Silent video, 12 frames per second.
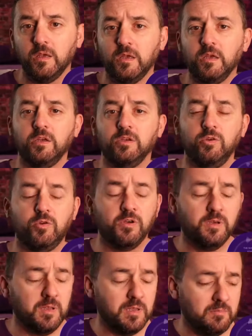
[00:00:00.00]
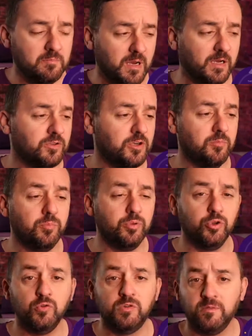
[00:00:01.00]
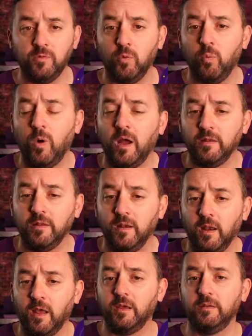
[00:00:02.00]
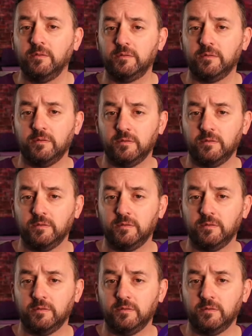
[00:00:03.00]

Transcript: You can imagine a beautiful white light